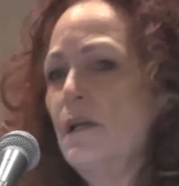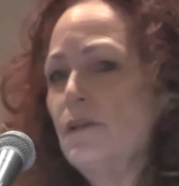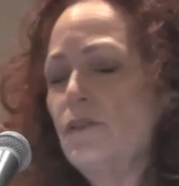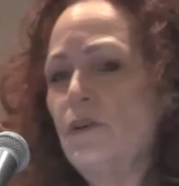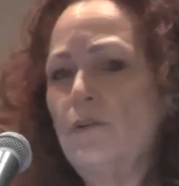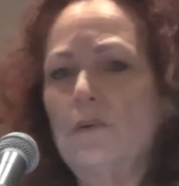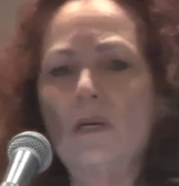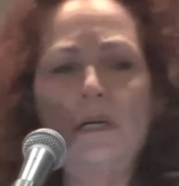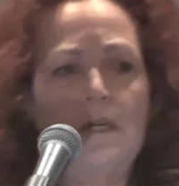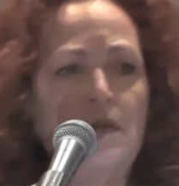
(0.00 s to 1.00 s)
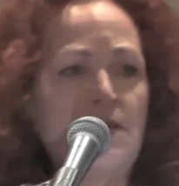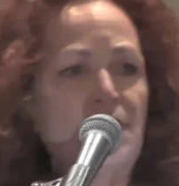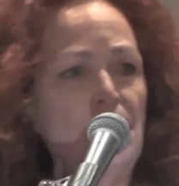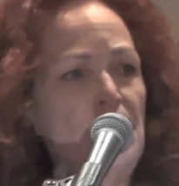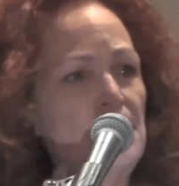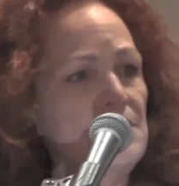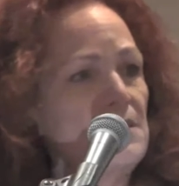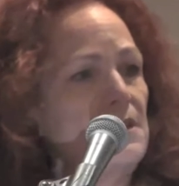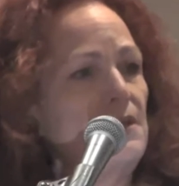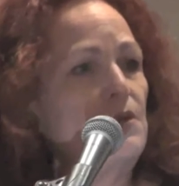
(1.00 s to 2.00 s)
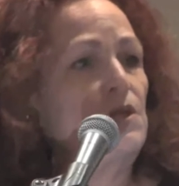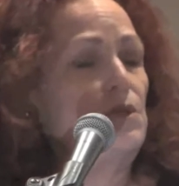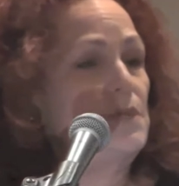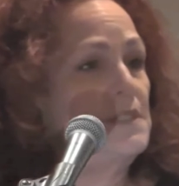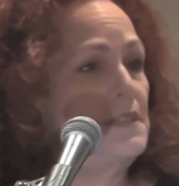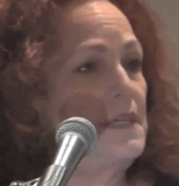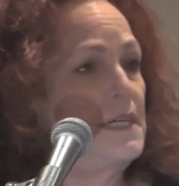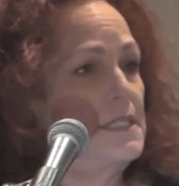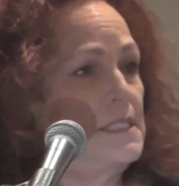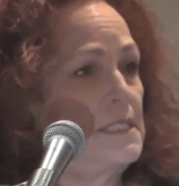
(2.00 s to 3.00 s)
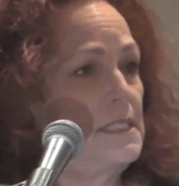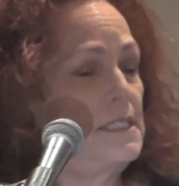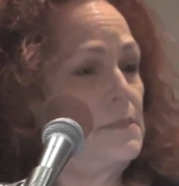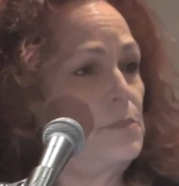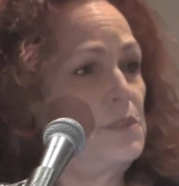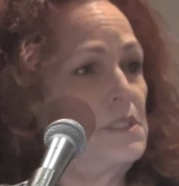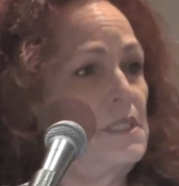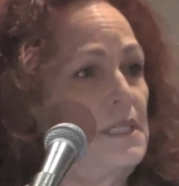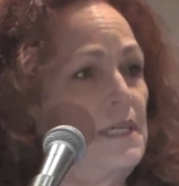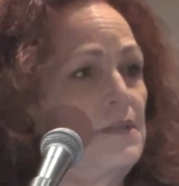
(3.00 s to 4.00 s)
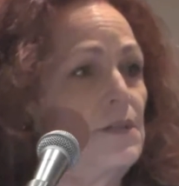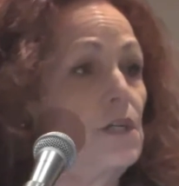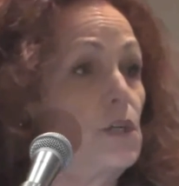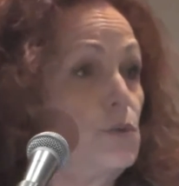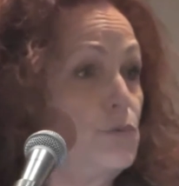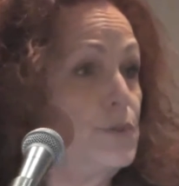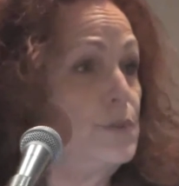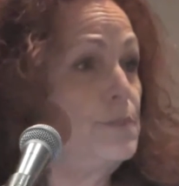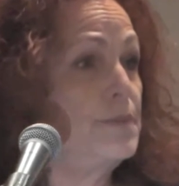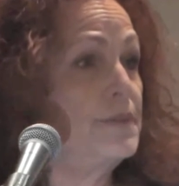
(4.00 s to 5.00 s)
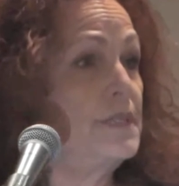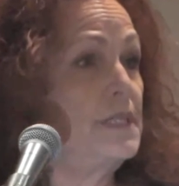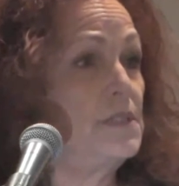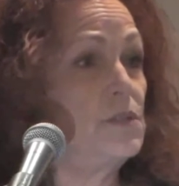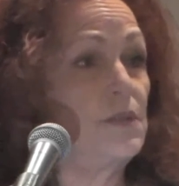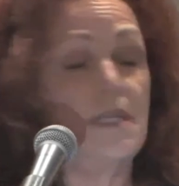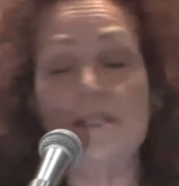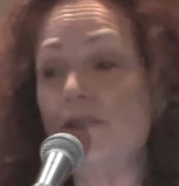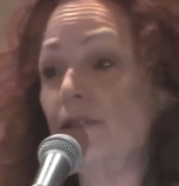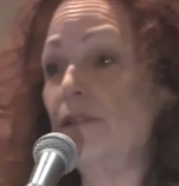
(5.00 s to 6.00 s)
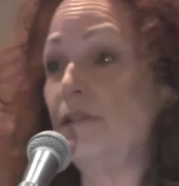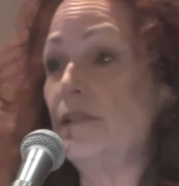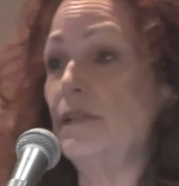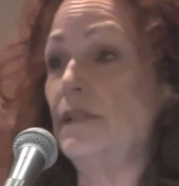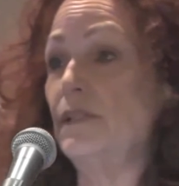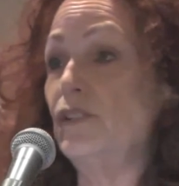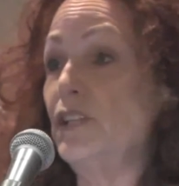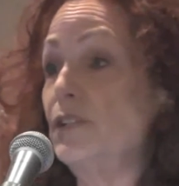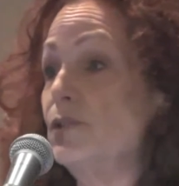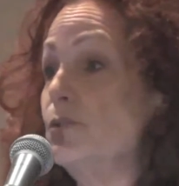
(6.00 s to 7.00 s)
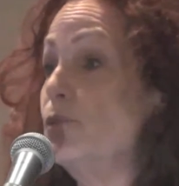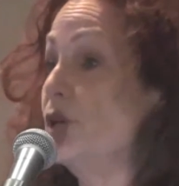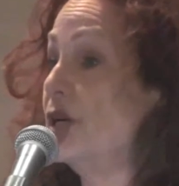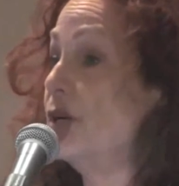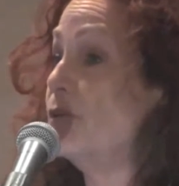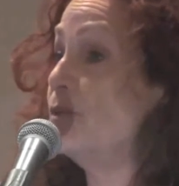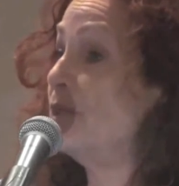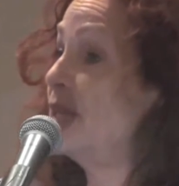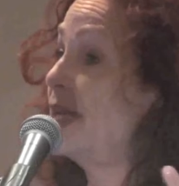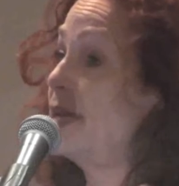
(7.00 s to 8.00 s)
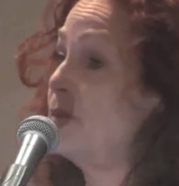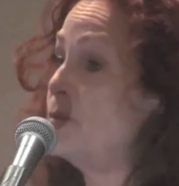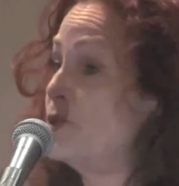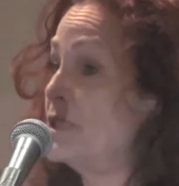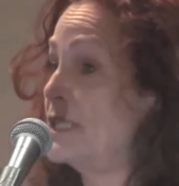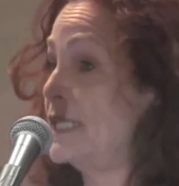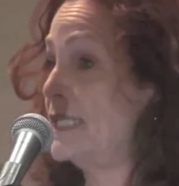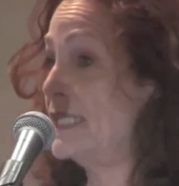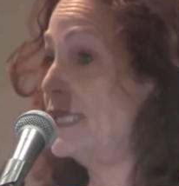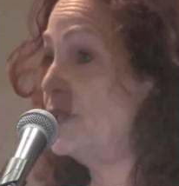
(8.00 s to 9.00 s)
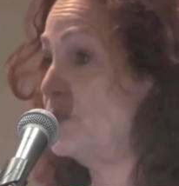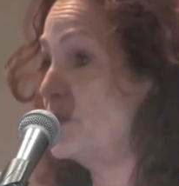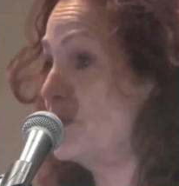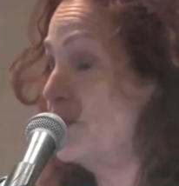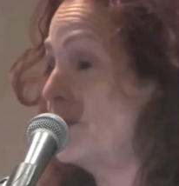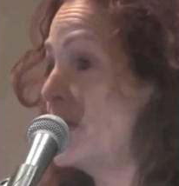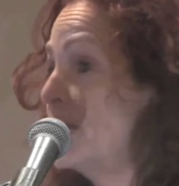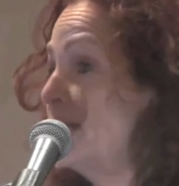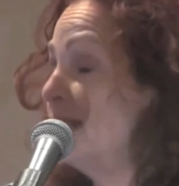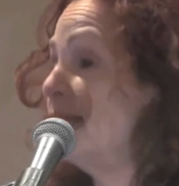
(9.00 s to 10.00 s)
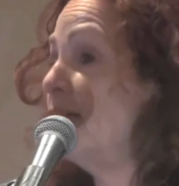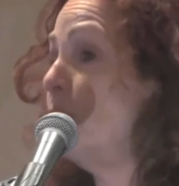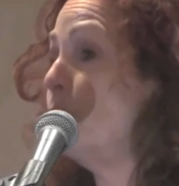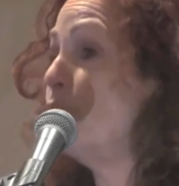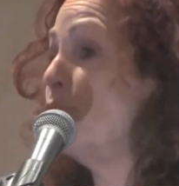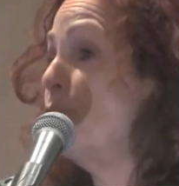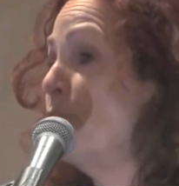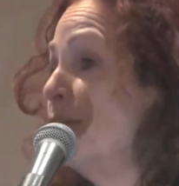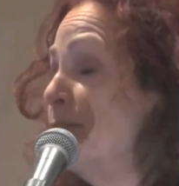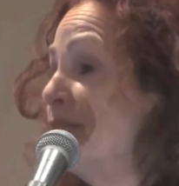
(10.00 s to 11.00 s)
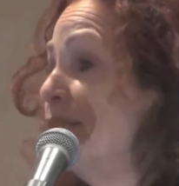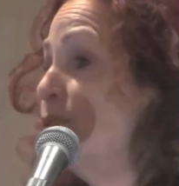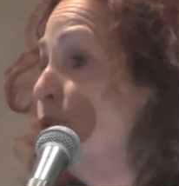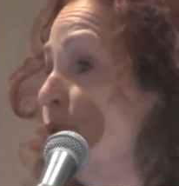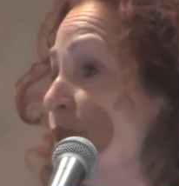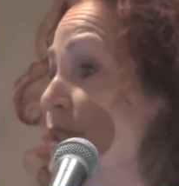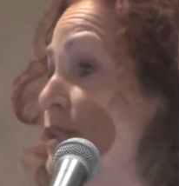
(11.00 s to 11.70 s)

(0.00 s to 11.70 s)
So a few years ago, USAID put together a group, the Interagency Gender Working Group, and they came up with this continuum to help programs integrate